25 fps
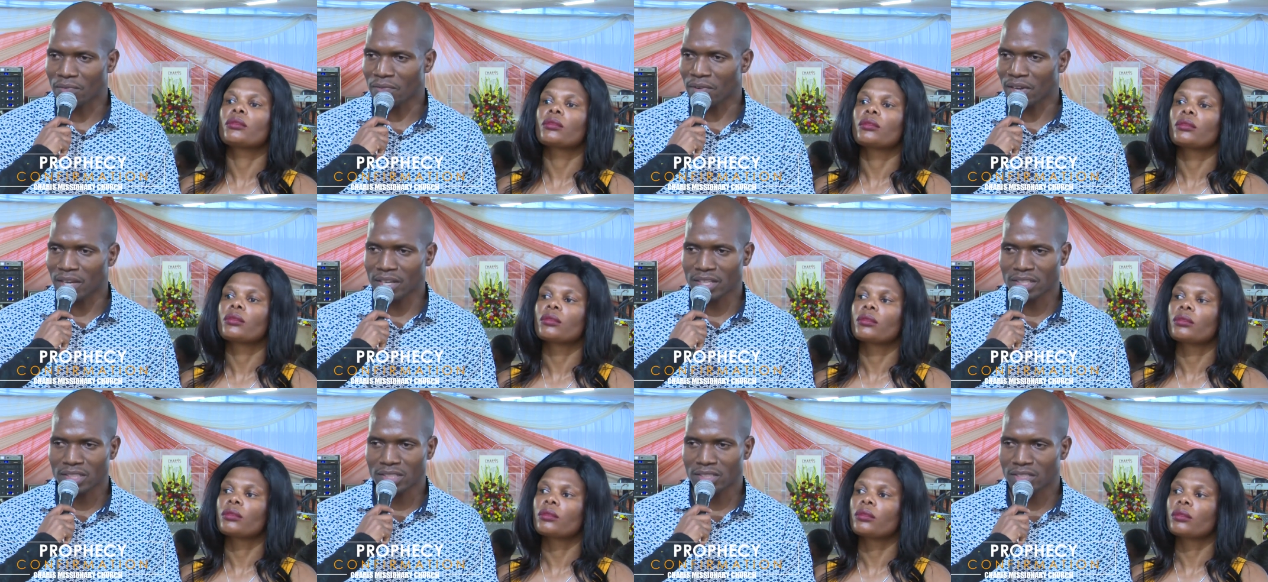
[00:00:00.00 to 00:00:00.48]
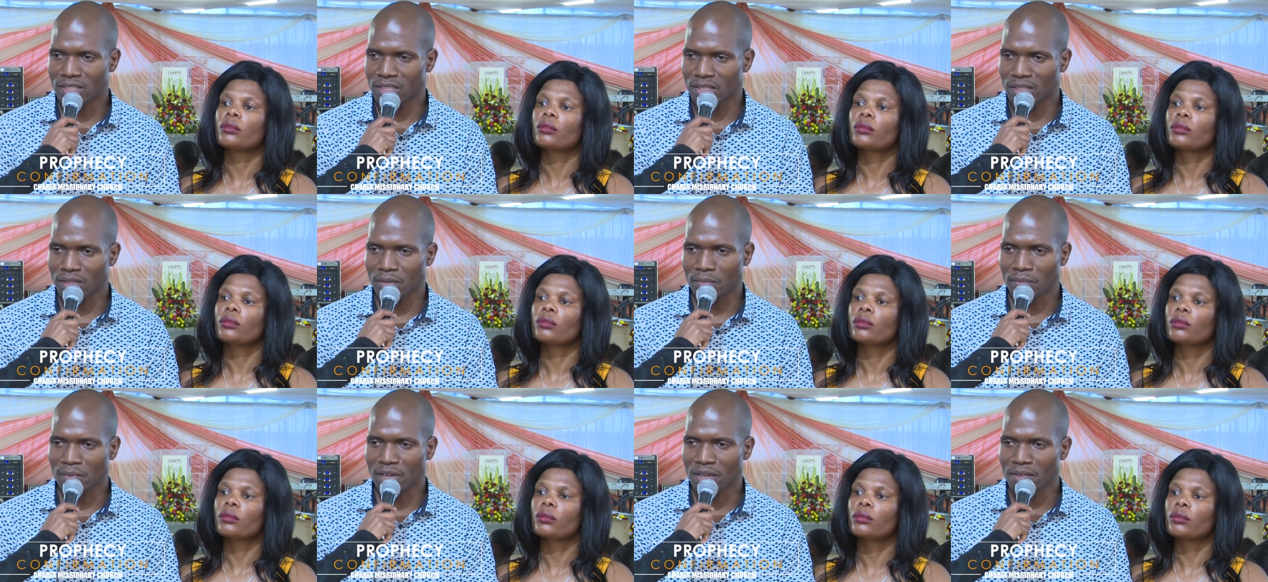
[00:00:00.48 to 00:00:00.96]
Speaker 1: fight.
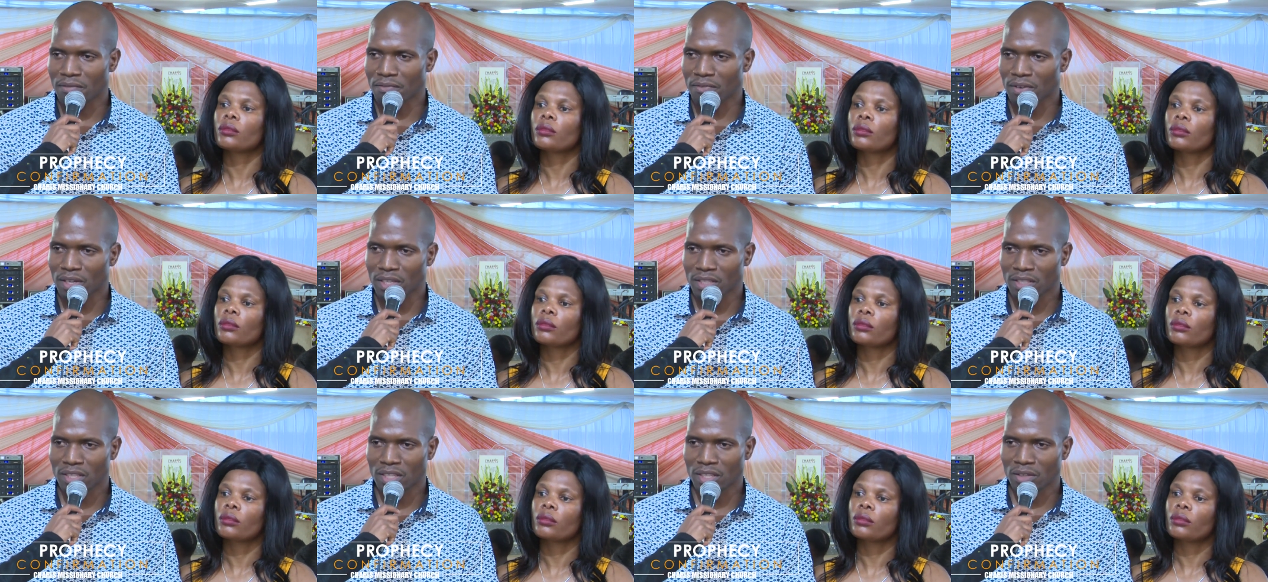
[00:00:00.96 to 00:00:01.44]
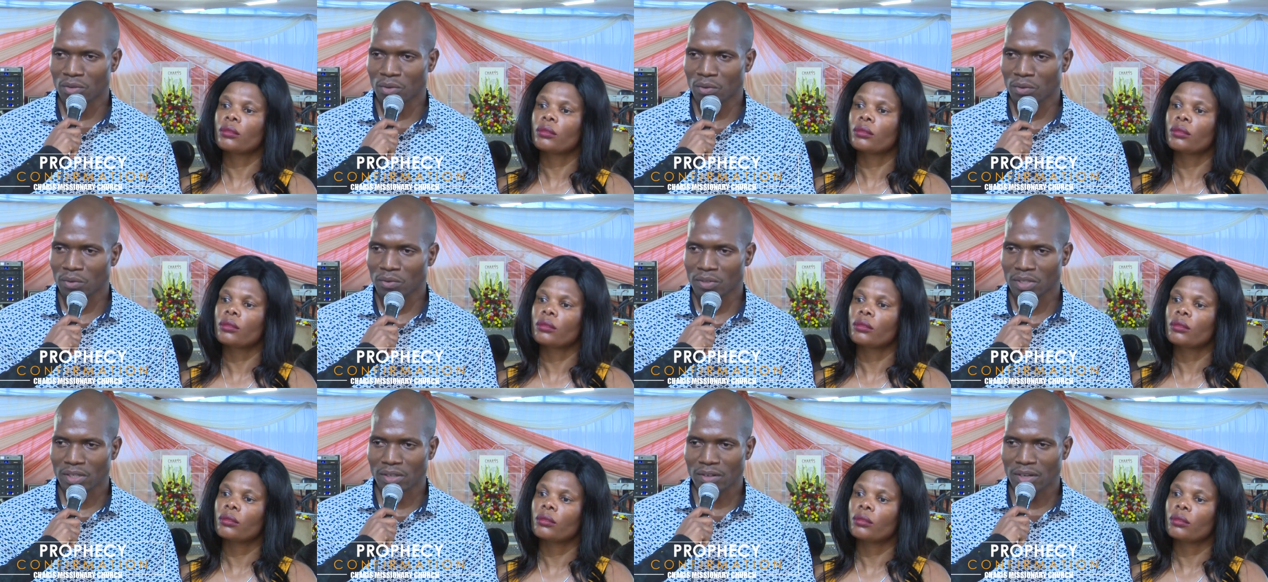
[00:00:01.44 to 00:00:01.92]
My father will
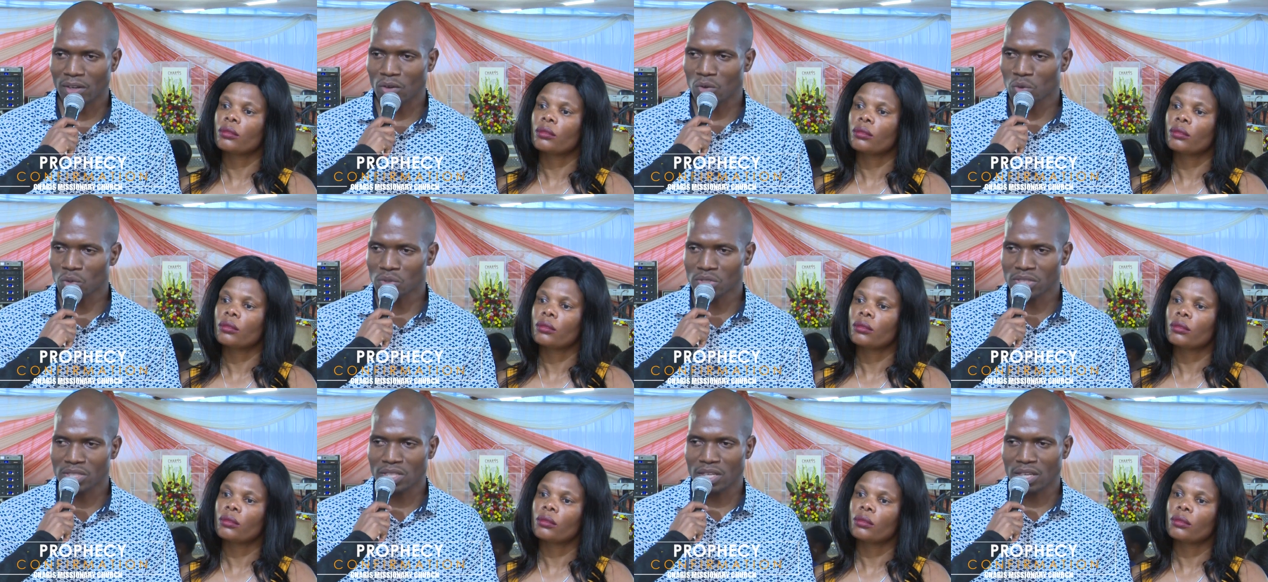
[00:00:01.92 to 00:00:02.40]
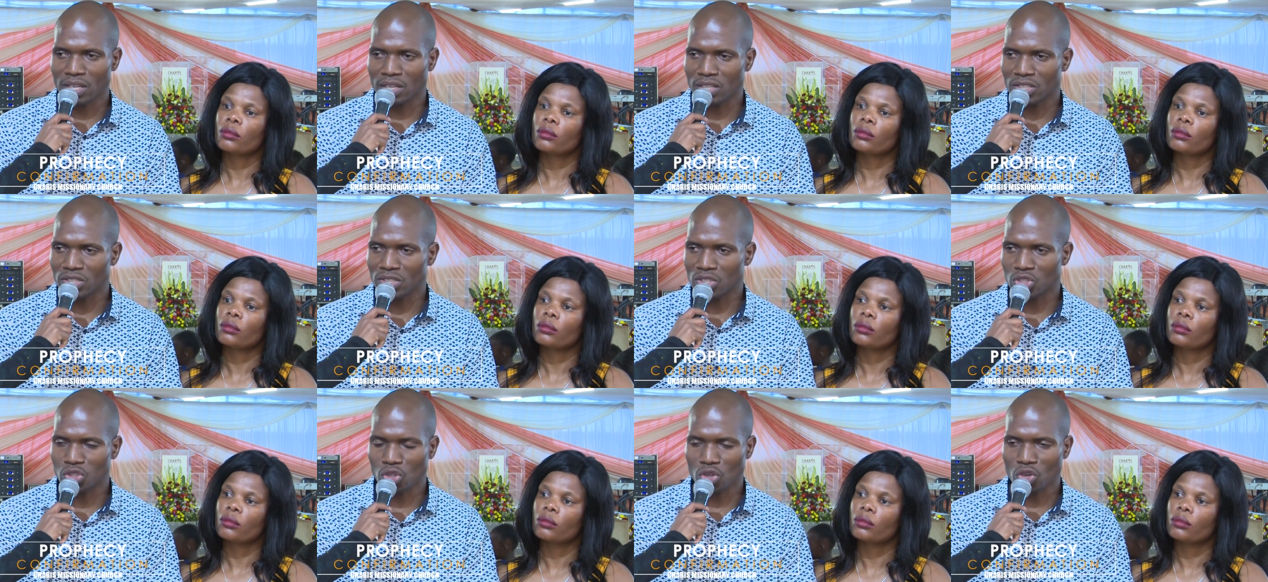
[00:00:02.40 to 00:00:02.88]
lose a
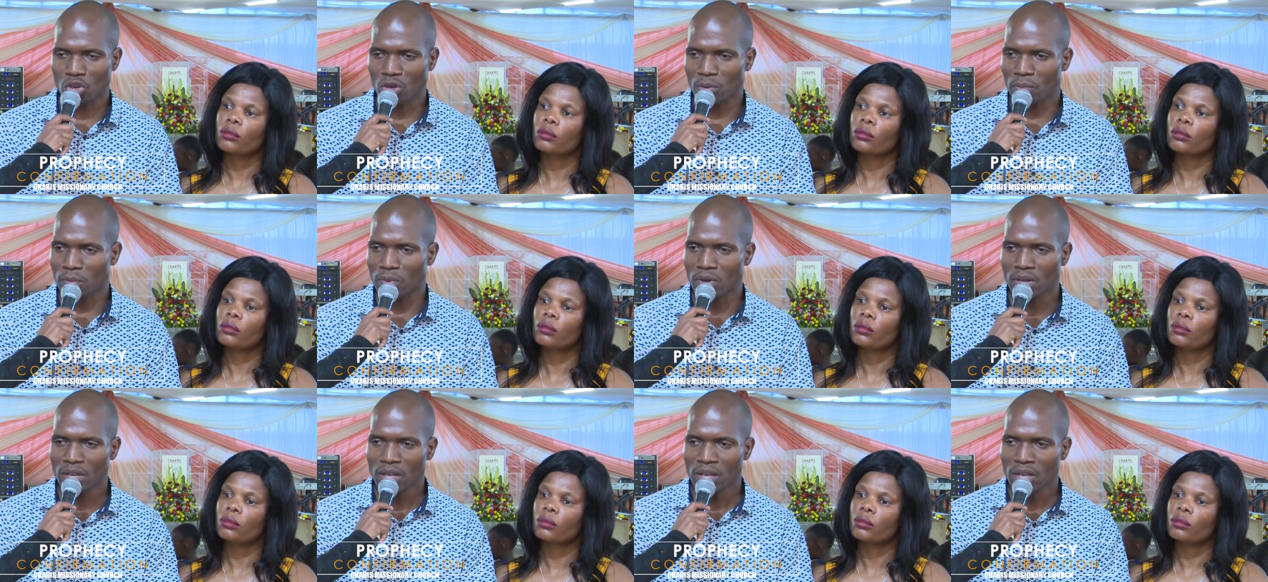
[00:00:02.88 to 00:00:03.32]
job.